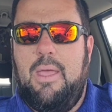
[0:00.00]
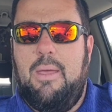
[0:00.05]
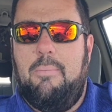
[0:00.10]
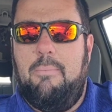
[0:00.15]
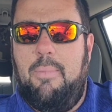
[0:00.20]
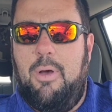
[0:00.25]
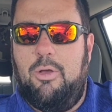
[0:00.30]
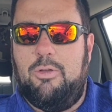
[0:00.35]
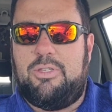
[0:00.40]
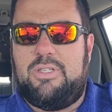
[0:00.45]

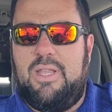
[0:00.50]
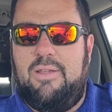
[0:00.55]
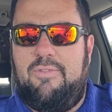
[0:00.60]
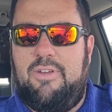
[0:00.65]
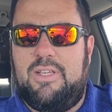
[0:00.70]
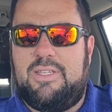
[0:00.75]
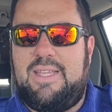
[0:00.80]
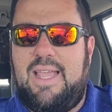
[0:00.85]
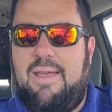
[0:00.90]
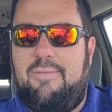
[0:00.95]
most of
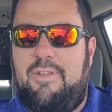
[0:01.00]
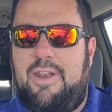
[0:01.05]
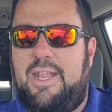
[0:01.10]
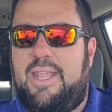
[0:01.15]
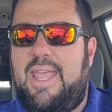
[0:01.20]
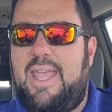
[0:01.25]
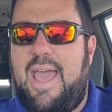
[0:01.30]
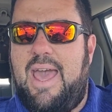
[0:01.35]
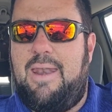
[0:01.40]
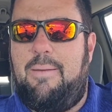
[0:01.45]
us have an
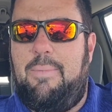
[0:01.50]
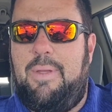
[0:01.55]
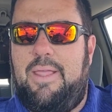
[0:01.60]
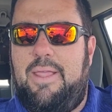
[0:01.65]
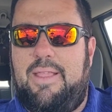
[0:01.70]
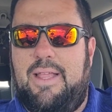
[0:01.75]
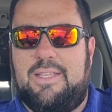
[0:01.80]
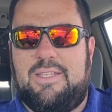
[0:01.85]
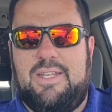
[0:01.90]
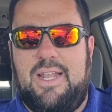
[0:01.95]
Academy
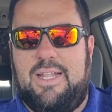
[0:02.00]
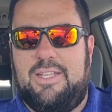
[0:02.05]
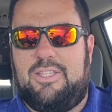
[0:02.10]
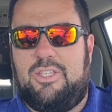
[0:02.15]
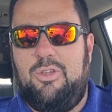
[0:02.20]
that's not